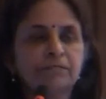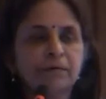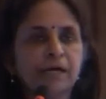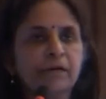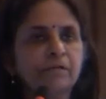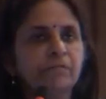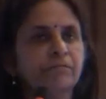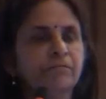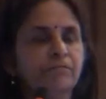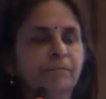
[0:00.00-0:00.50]

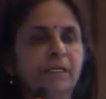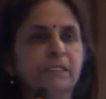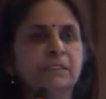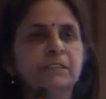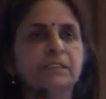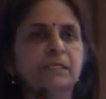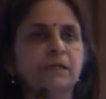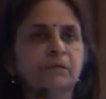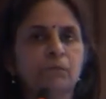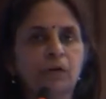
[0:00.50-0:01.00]
5 pits
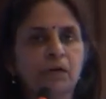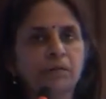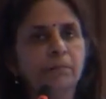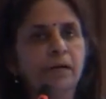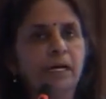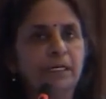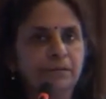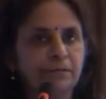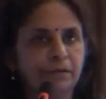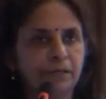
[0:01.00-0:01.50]
in one
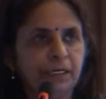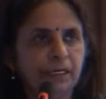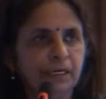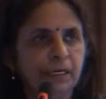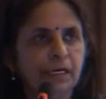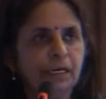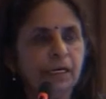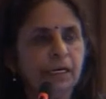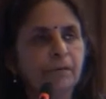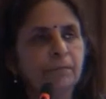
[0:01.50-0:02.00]
battery,
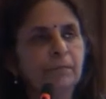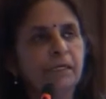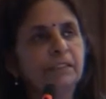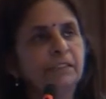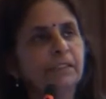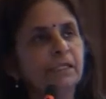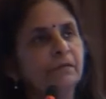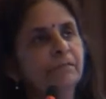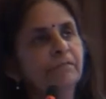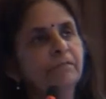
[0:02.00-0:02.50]
and by the
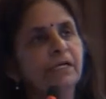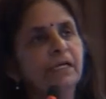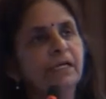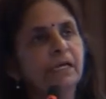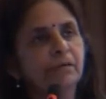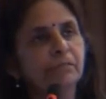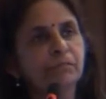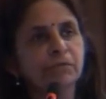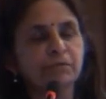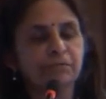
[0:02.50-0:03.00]
time we
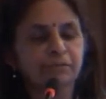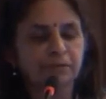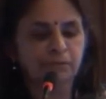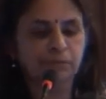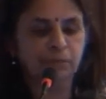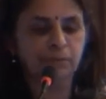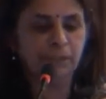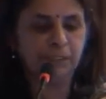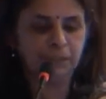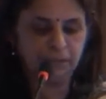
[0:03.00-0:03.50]
came to the
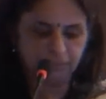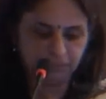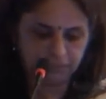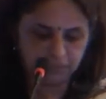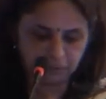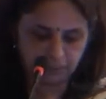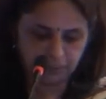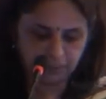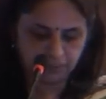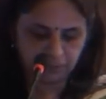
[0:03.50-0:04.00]
5th pit, the
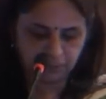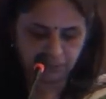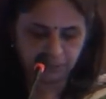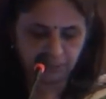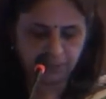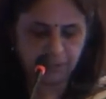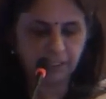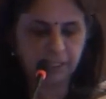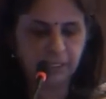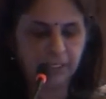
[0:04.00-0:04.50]
first pit would be
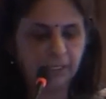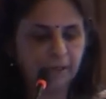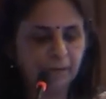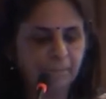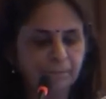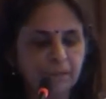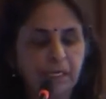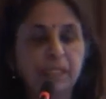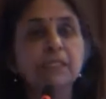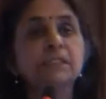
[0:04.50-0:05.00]
ready.
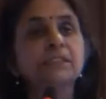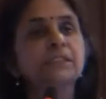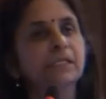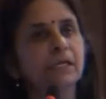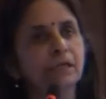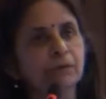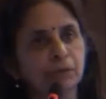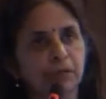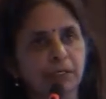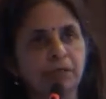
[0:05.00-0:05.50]
And it's still
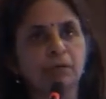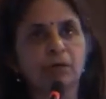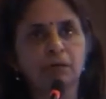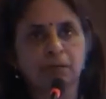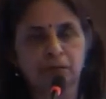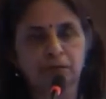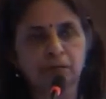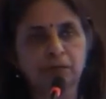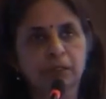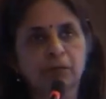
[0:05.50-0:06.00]
going on.
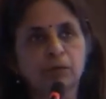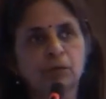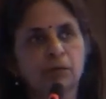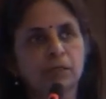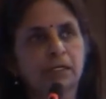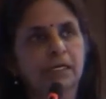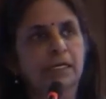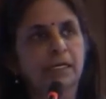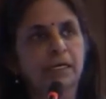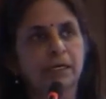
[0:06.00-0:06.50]
You can go to
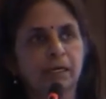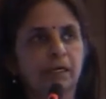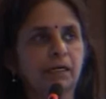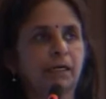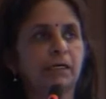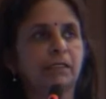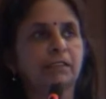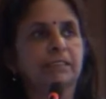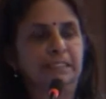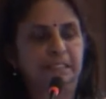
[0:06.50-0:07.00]
Kalyan Nagar
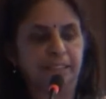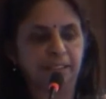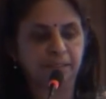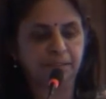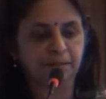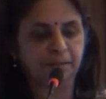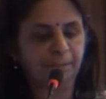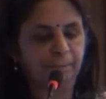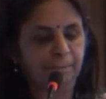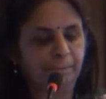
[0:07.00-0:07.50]
and see
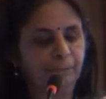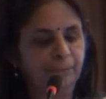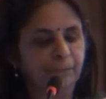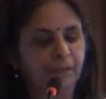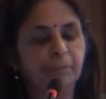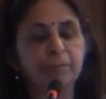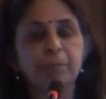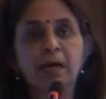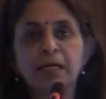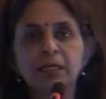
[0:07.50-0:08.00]
it.
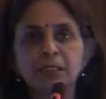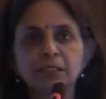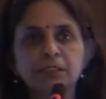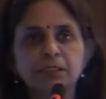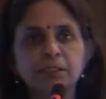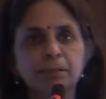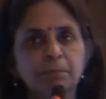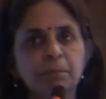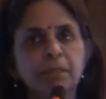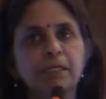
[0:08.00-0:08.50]
Managed
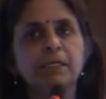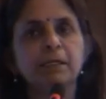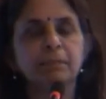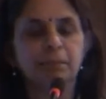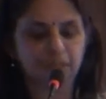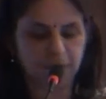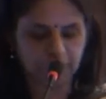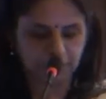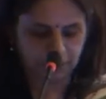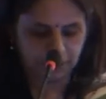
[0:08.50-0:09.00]
completely by
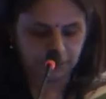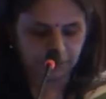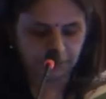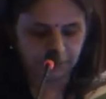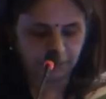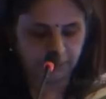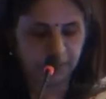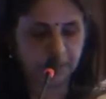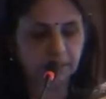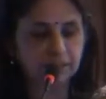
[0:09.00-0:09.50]
the
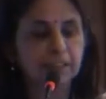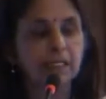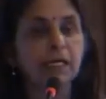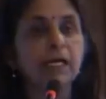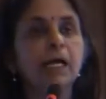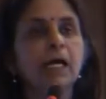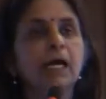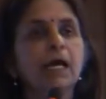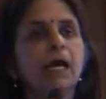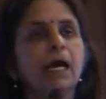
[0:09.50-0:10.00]
RWAs,
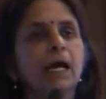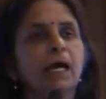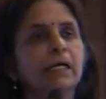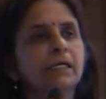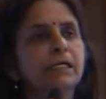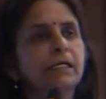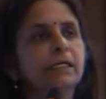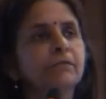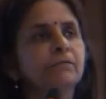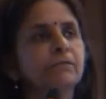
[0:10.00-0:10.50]

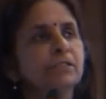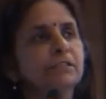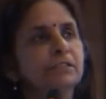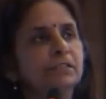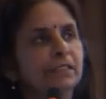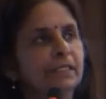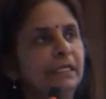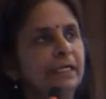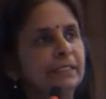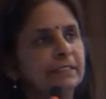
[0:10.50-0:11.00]
and it was
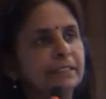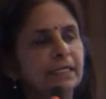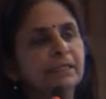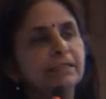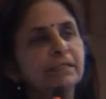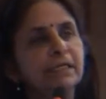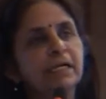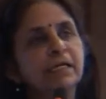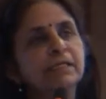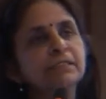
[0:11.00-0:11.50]

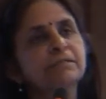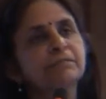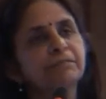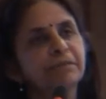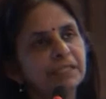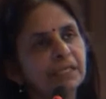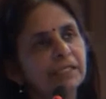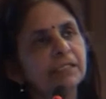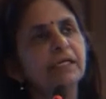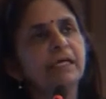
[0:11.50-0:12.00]
decentralized
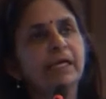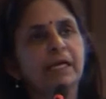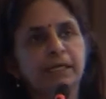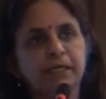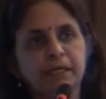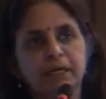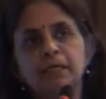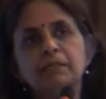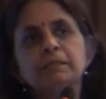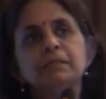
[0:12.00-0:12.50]
within the
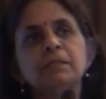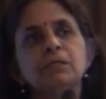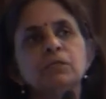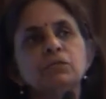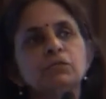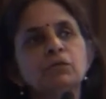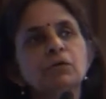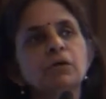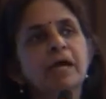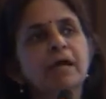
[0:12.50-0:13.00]
area.
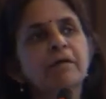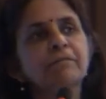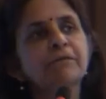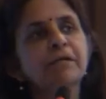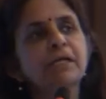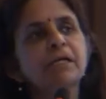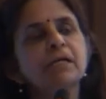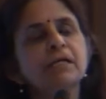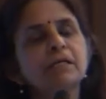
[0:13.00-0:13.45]
So every